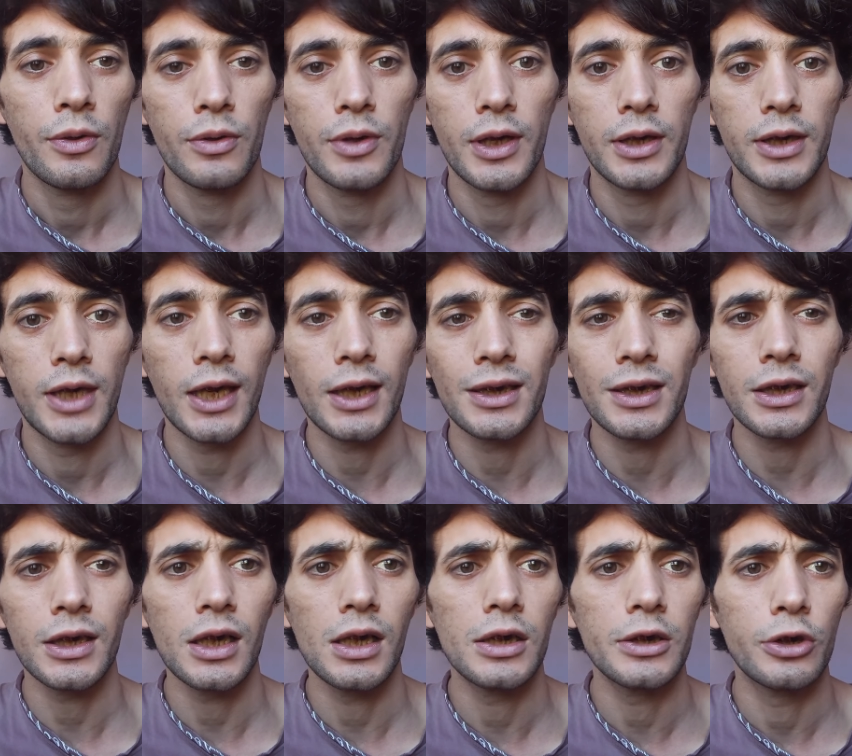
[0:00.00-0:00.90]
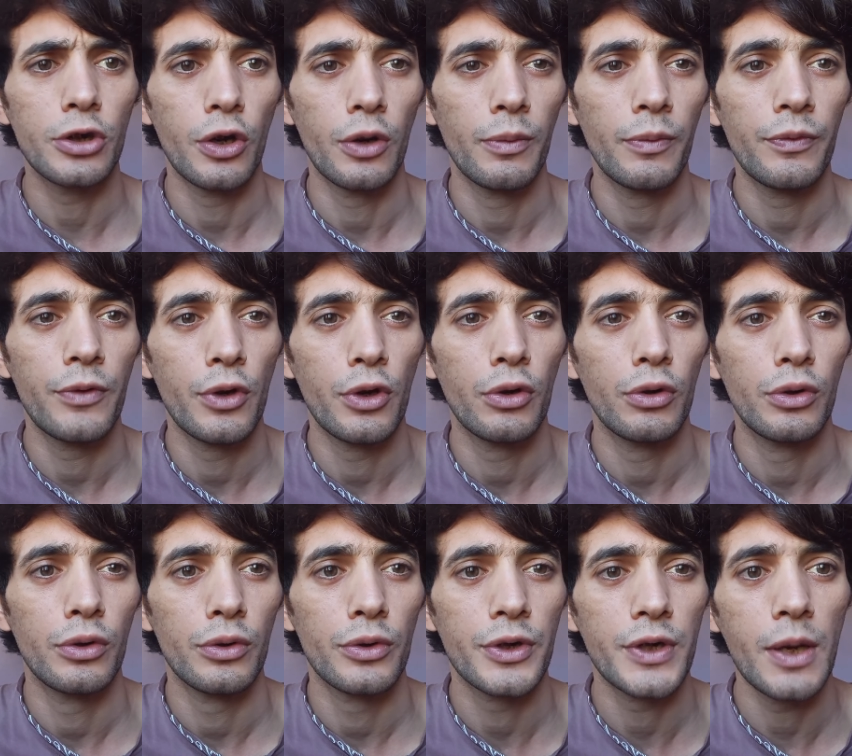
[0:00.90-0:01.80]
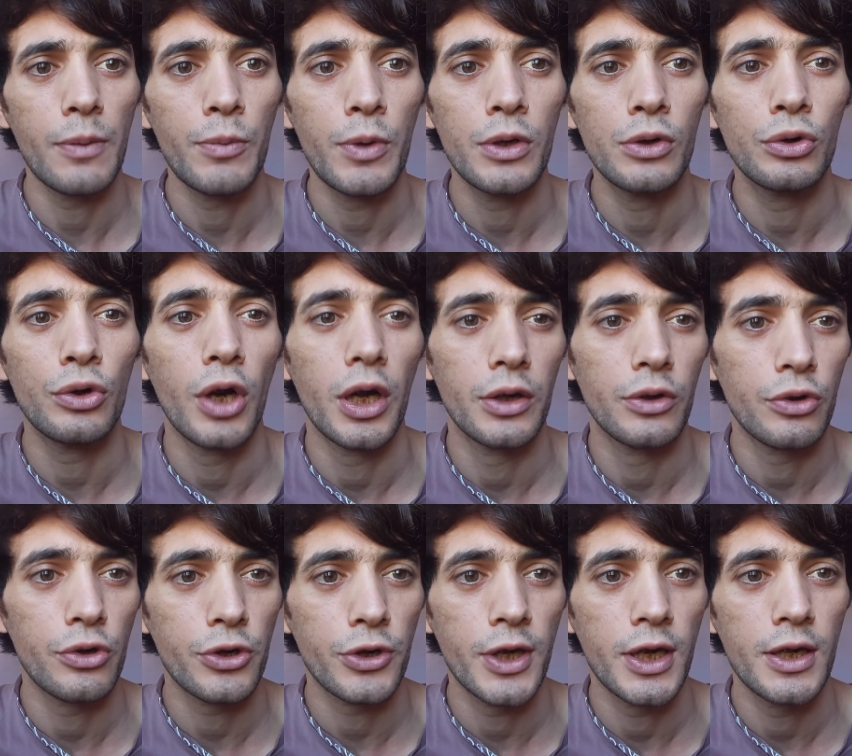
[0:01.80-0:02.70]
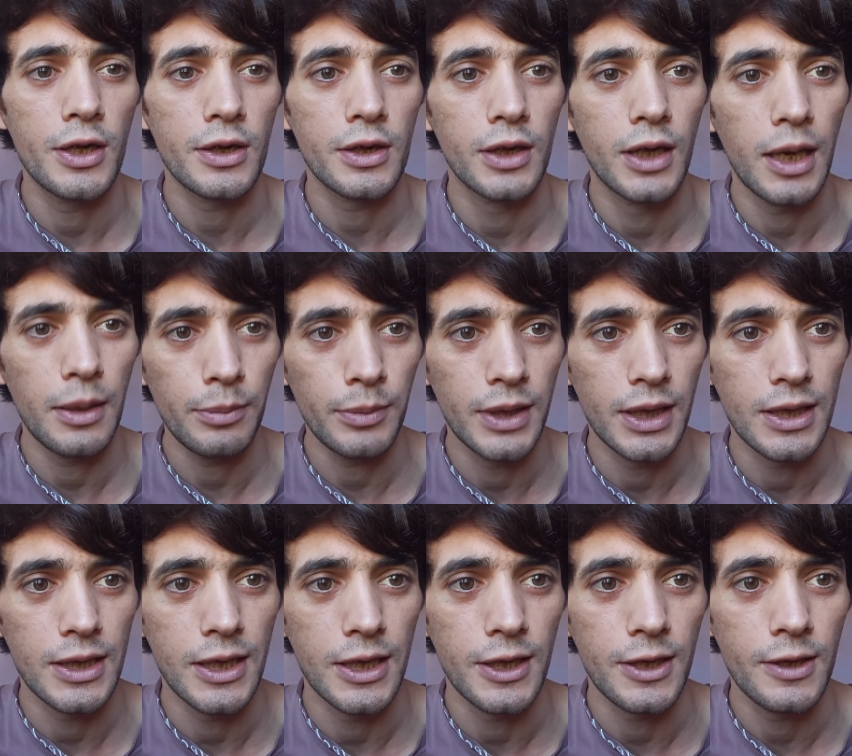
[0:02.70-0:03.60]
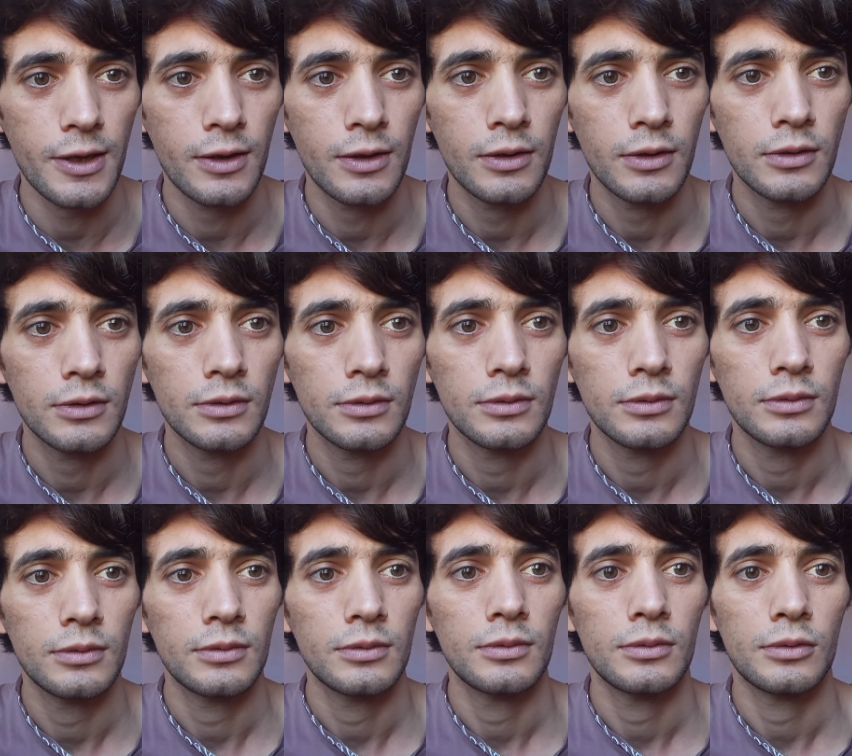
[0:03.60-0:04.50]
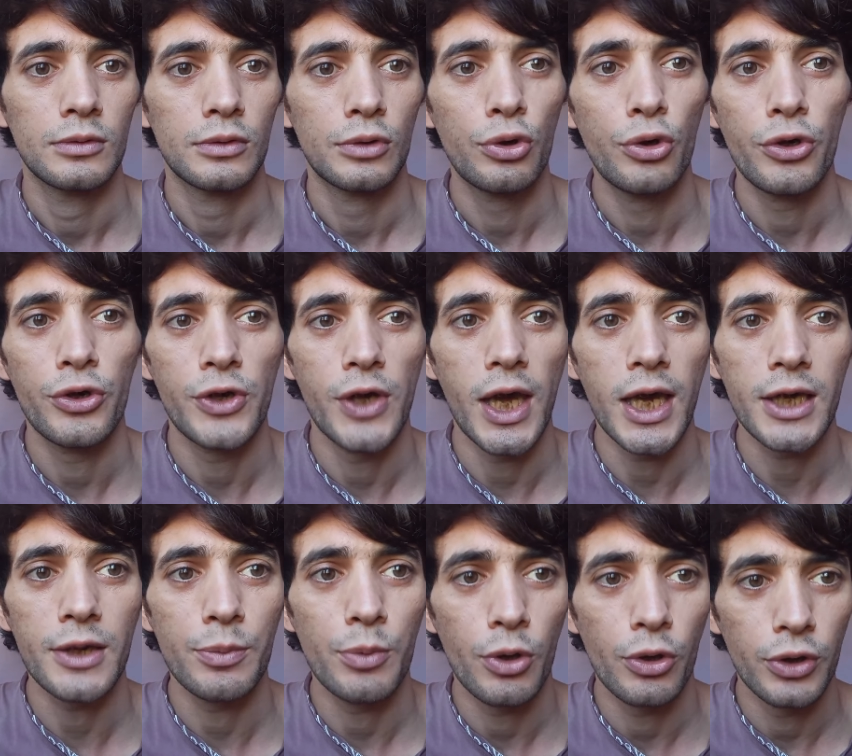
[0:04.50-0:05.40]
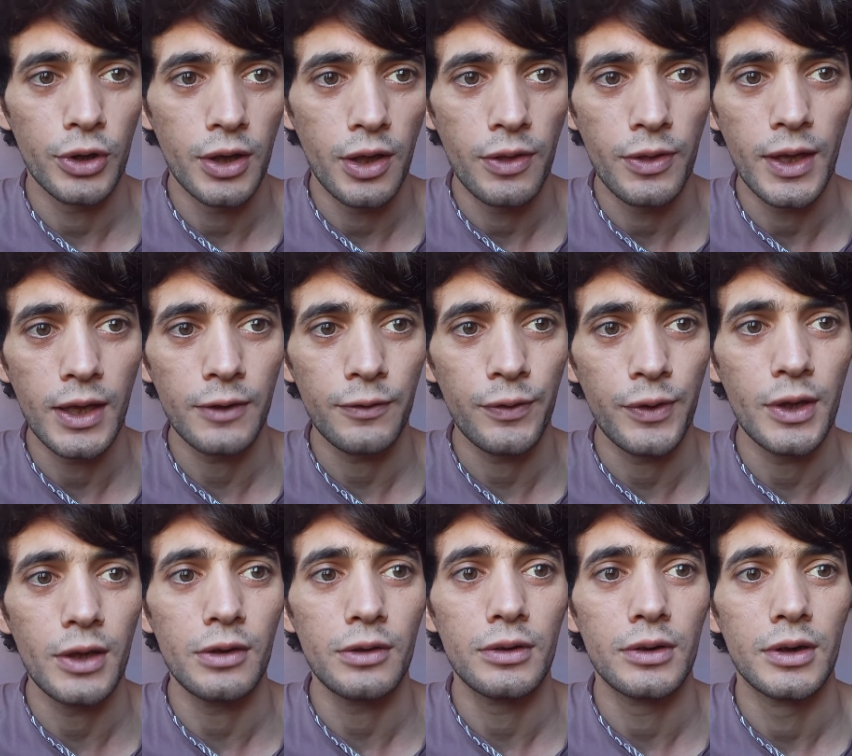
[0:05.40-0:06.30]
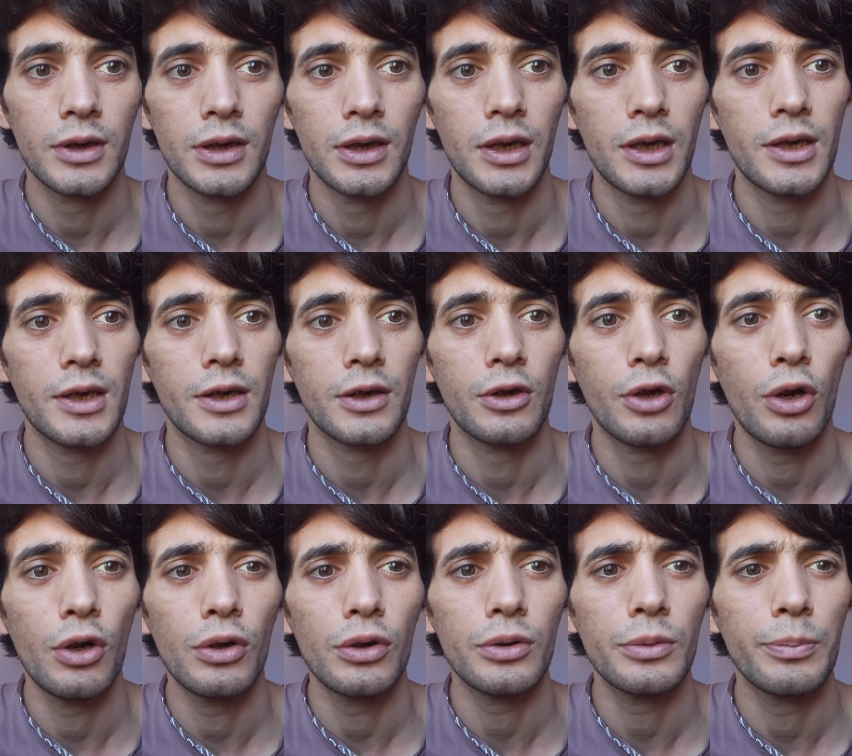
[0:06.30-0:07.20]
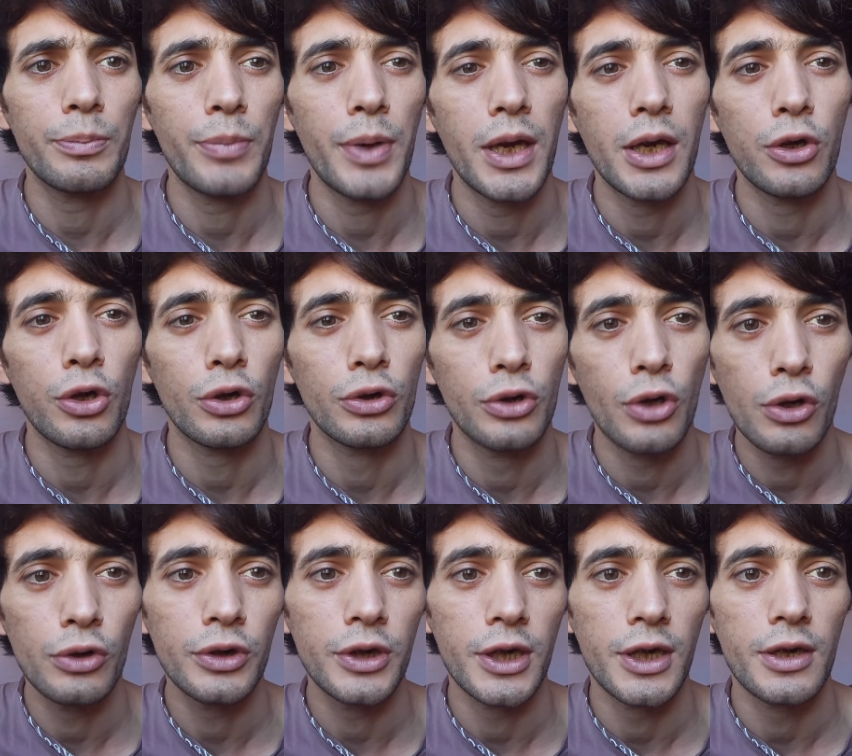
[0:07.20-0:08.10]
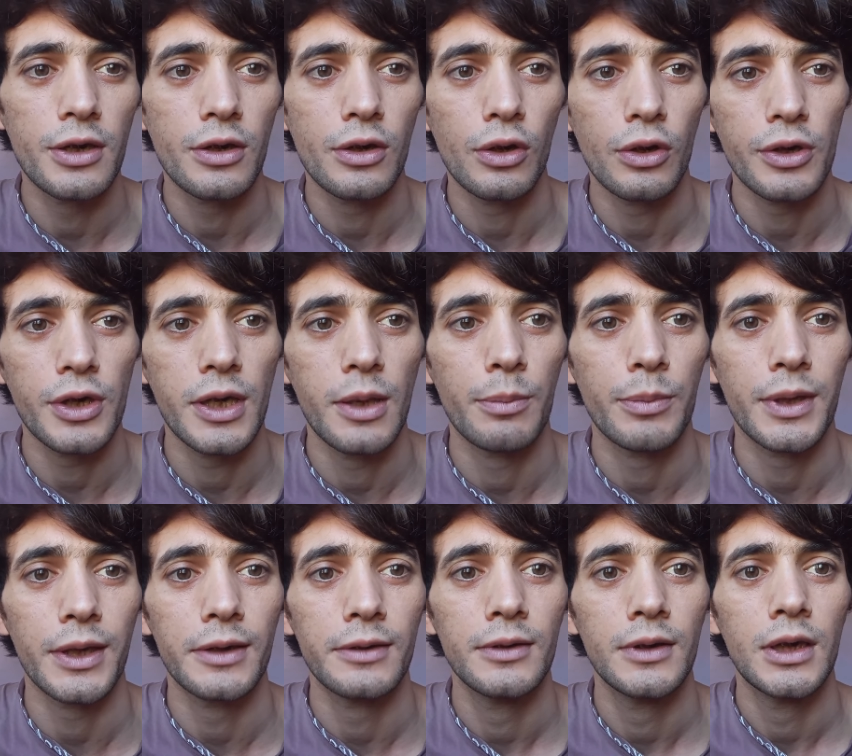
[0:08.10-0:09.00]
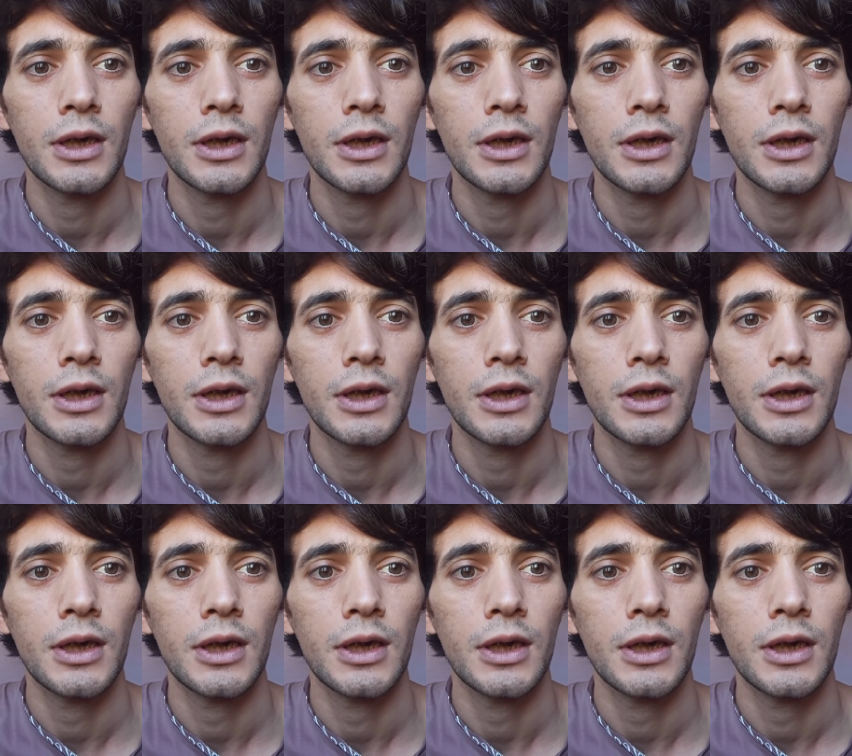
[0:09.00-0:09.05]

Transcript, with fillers: the technical term for someone who understands gum disease, who is expert in that field, is called periodontist or something.